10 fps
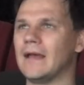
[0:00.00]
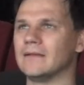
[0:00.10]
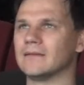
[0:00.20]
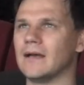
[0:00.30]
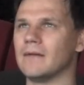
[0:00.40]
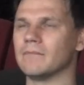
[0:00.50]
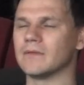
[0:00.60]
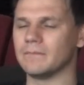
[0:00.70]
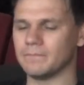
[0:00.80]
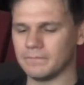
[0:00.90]
And
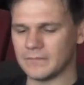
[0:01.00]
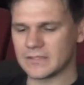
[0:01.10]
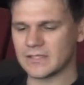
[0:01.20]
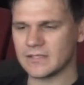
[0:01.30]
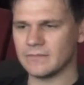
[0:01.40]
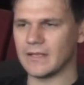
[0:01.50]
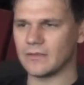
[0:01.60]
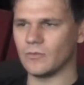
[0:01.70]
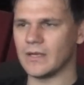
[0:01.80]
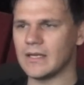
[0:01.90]
the system that
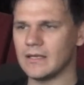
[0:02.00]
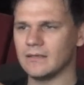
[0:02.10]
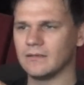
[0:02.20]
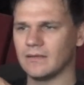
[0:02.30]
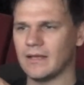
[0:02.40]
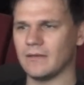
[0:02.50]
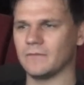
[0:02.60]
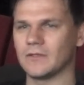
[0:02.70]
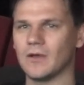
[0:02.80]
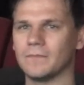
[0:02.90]
we have
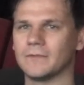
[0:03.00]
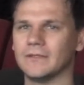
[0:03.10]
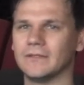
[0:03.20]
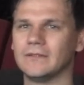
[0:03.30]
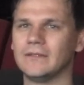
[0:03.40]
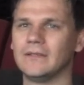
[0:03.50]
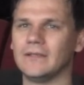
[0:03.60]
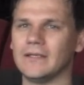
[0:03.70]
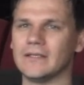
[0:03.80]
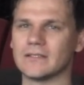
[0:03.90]
adopted
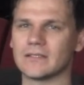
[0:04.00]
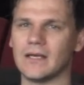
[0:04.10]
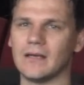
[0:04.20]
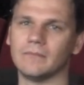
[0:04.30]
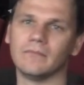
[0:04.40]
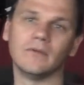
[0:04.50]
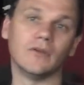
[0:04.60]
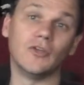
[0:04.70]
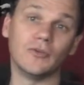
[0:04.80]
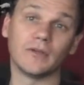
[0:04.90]
is
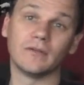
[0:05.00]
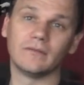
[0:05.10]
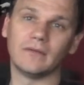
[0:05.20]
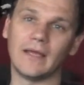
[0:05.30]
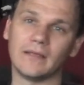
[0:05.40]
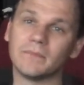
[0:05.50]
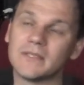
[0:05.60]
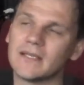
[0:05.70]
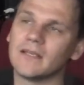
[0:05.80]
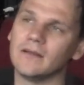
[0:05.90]
Nuke, and in
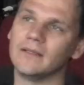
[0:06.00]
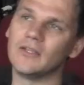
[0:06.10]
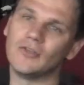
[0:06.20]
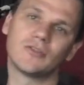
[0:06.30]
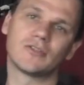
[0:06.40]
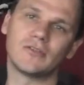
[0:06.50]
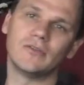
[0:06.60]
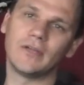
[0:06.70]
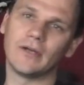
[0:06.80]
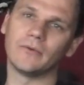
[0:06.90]
particular Nuke
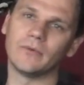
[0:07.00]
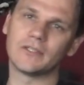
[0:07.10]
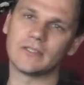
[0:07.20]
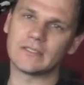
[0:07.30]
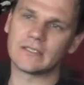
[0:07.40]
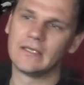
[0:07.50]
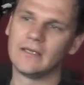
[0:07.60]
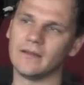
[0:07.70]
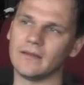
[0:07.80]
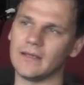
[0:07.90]
Studio, which is
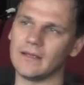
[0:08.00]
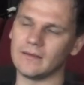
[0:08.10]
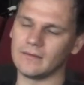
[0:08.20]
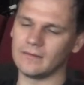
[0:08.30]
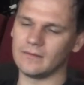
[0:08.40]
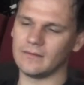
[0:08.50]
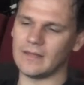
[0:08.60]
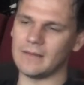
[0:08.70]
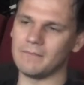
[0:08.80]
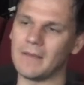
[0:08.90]

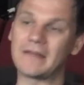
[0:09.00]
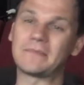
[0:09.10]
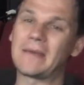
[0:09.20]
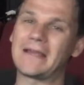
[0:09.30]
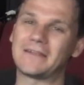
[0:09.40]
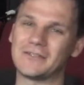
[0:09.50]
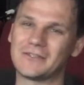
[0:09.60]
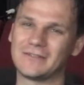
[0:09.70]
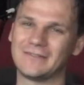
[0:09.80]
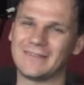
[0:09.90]
their mother
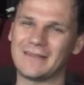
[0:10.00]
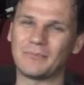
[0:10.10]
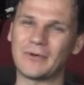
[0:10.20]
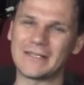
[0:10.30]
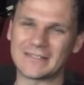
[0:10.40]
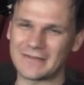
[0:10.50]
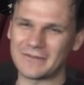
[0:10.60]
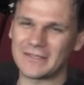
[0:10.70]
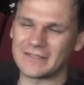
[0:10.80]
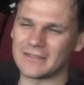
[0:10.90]
package that brings
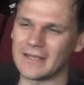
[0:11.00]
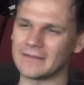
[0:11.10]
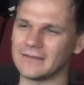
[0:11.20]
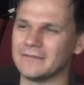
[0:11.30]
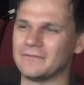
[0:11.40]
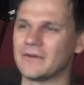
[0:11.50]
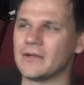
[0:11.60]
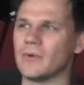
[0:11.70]
everything together very